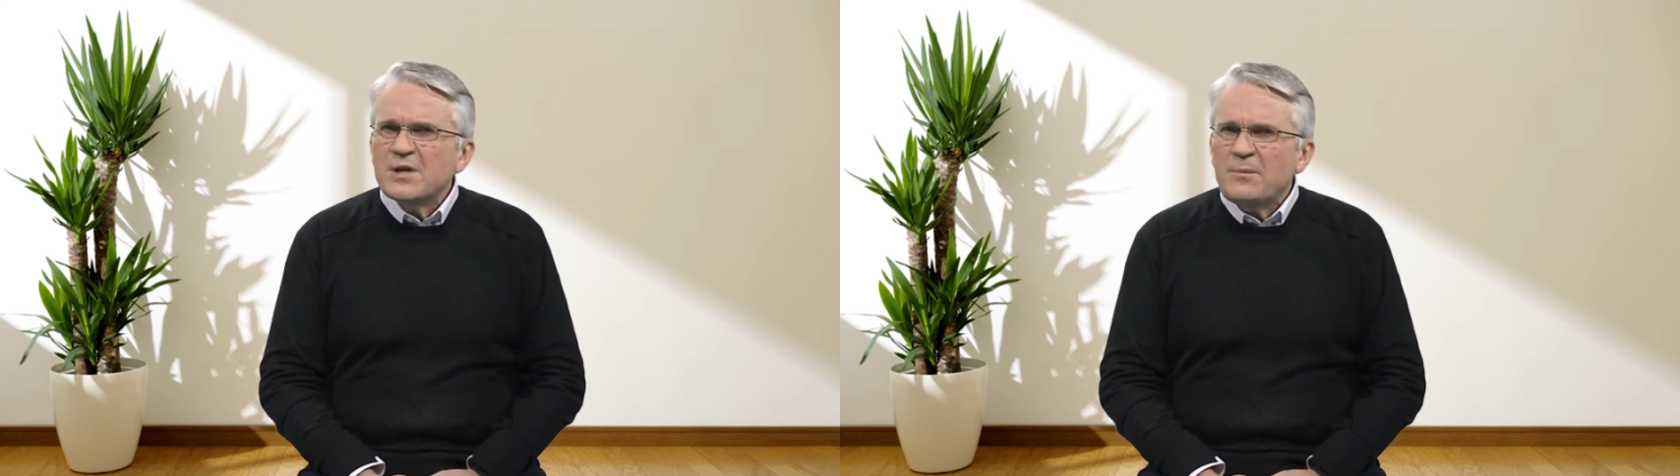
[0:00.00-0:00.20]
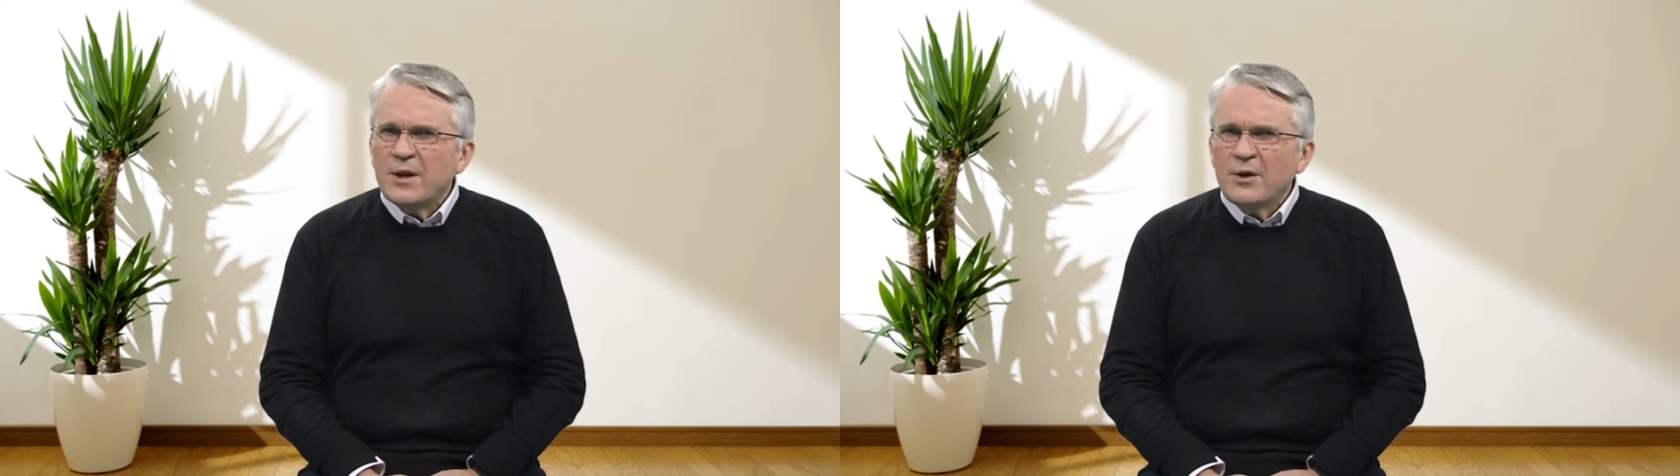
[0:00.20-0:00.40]

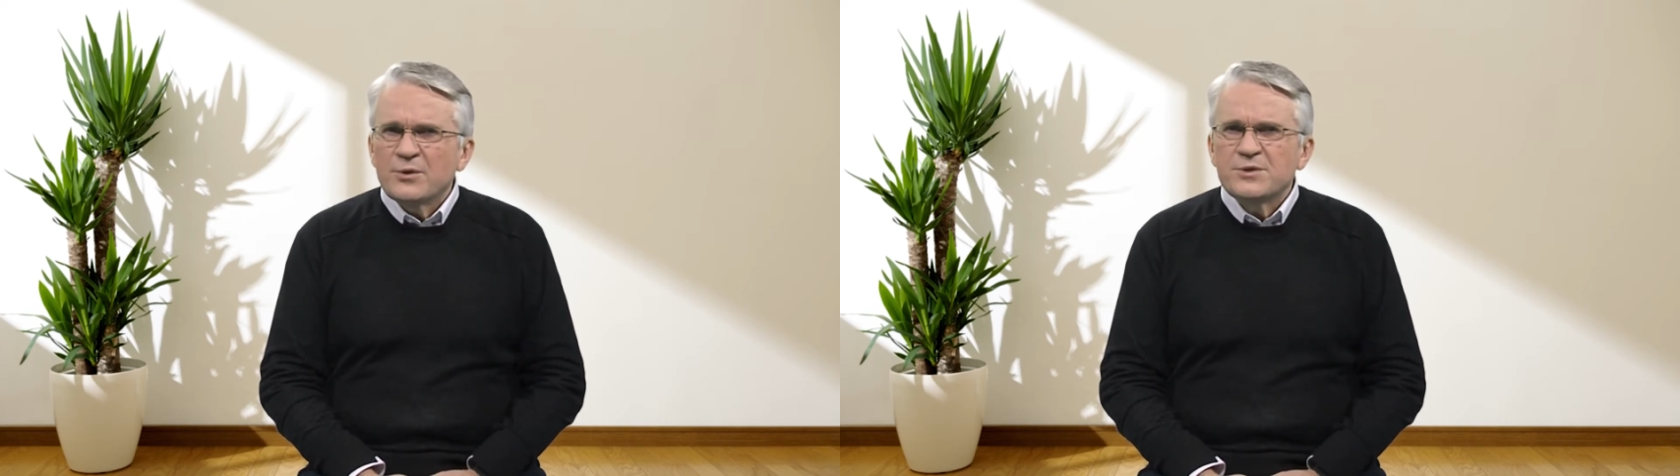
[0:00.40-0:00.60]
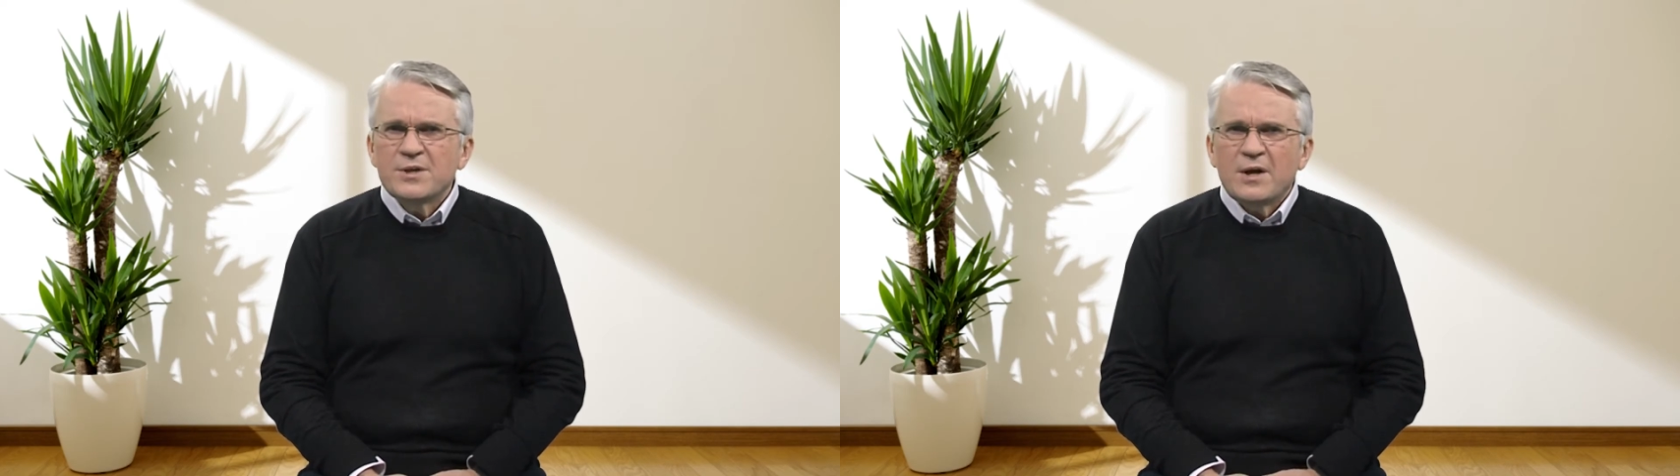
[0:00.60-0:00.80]
someone
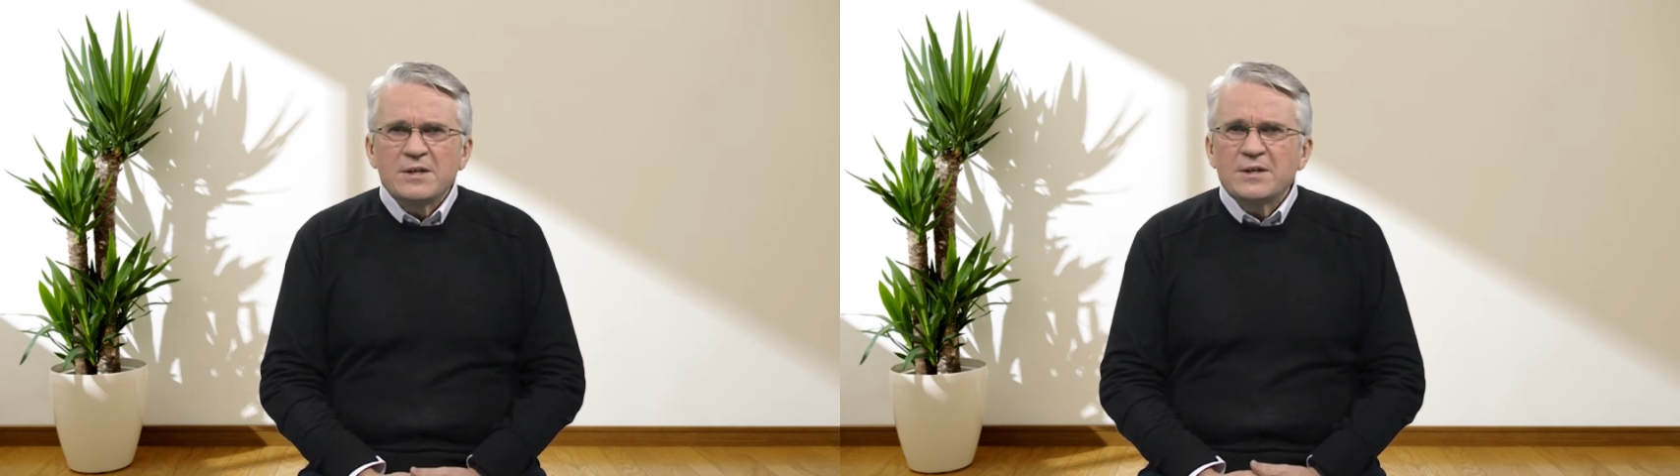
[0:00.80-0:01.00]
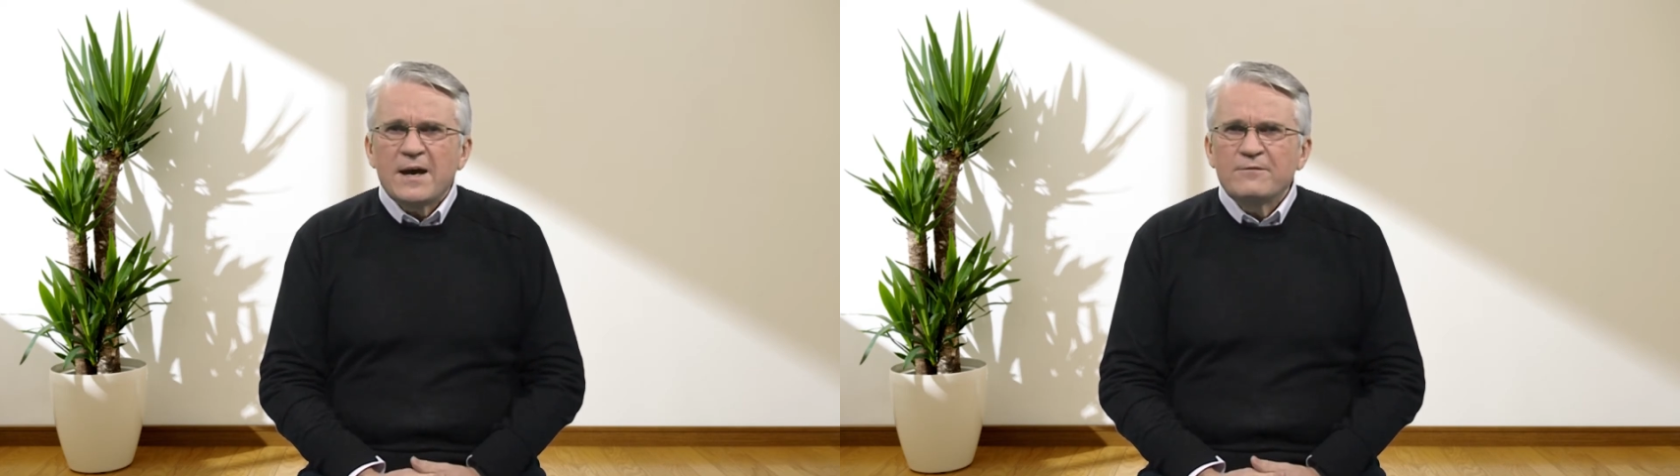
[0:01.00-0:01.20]
else that I
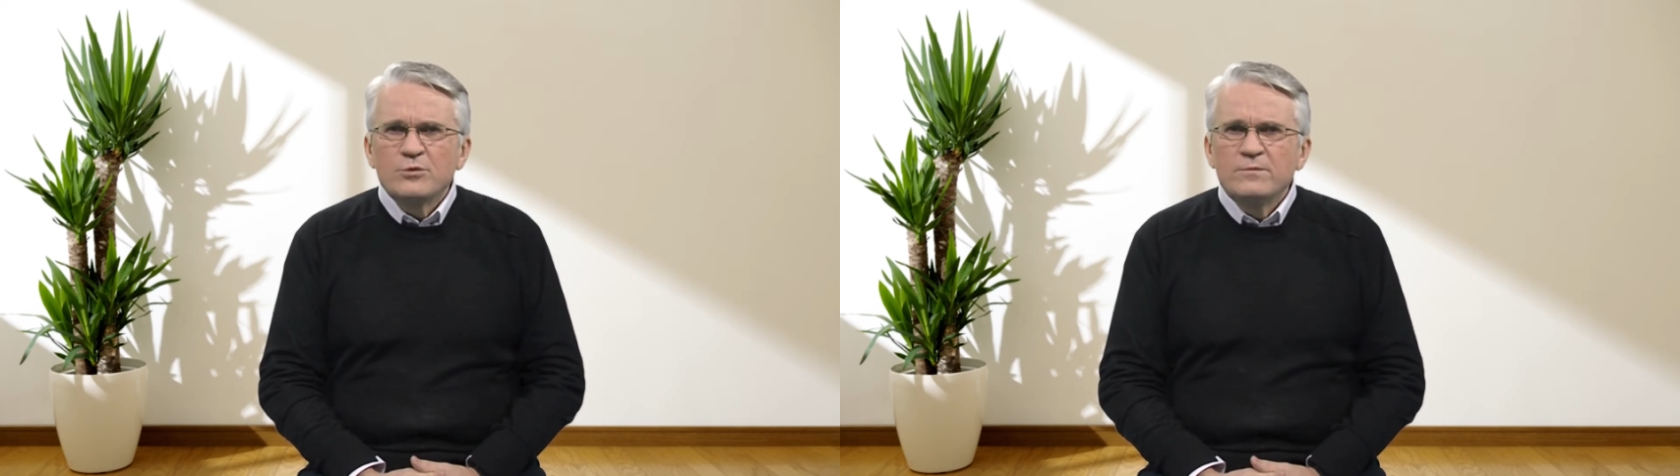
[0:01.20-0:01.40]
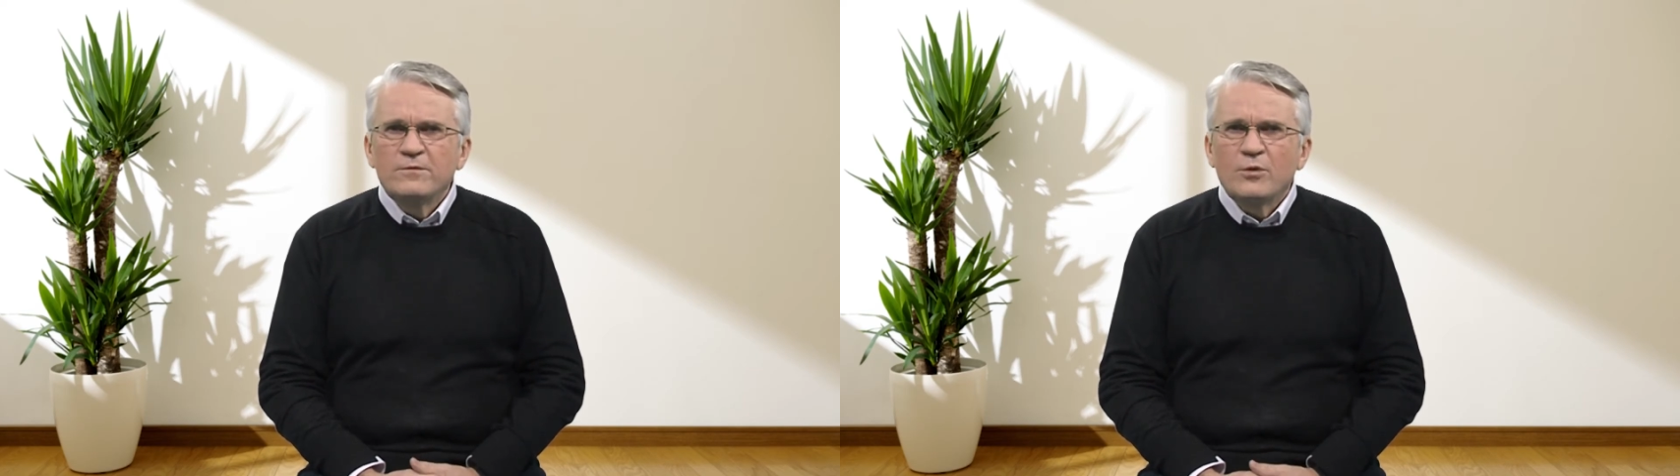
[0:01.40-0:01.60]
didn't have
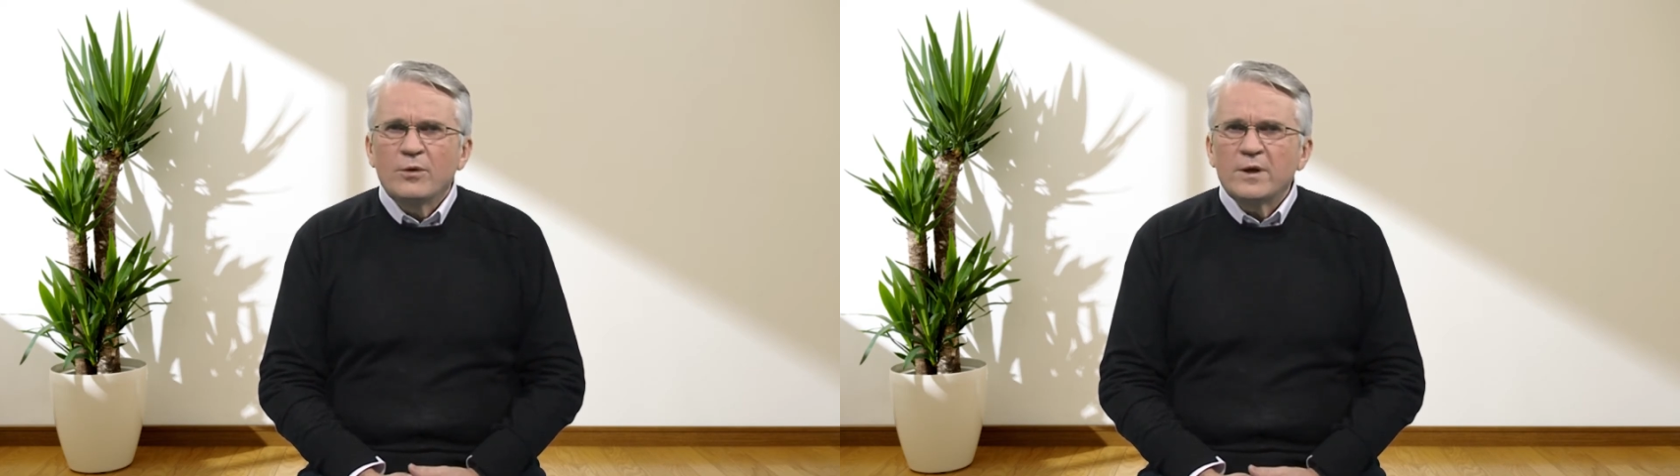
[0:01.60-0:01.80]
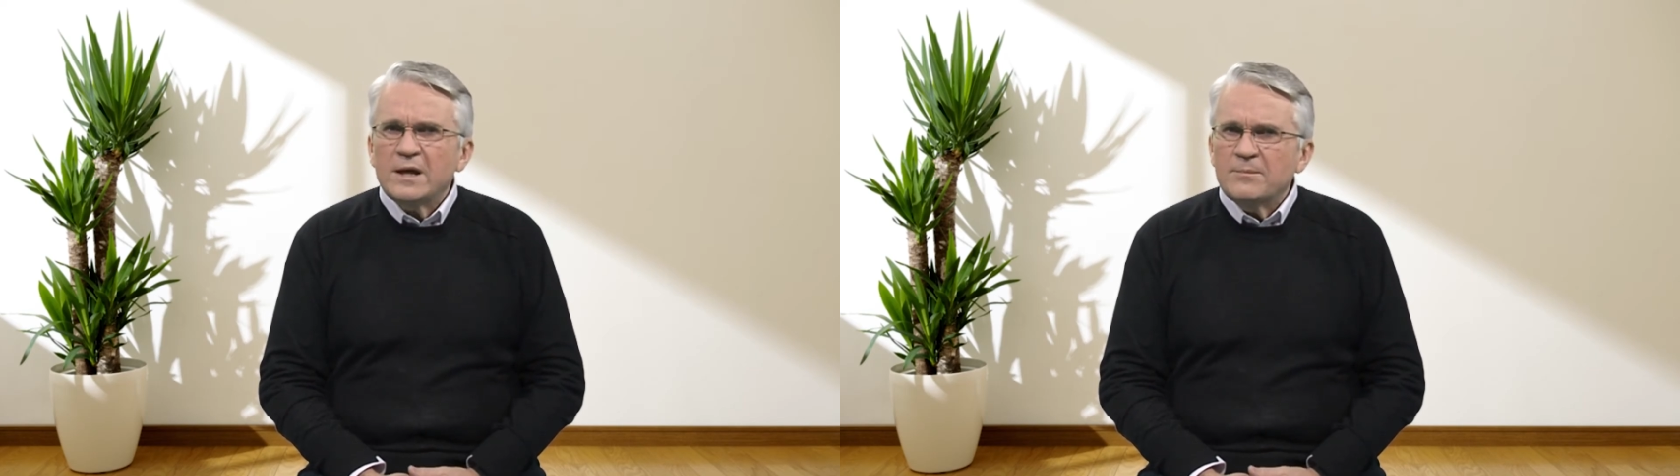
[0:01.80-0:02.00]
room for